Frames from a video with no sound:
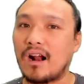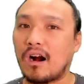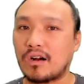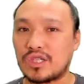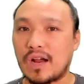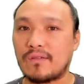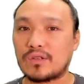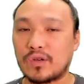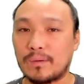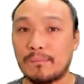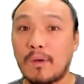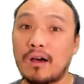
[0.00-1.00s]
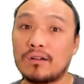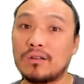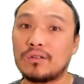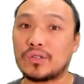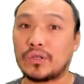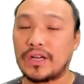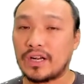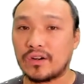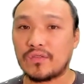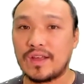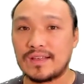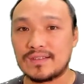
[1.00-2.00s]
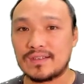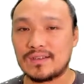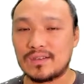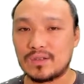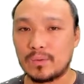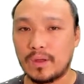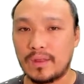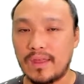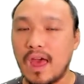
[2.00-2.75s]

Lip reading: our JavaScript models or interfaces with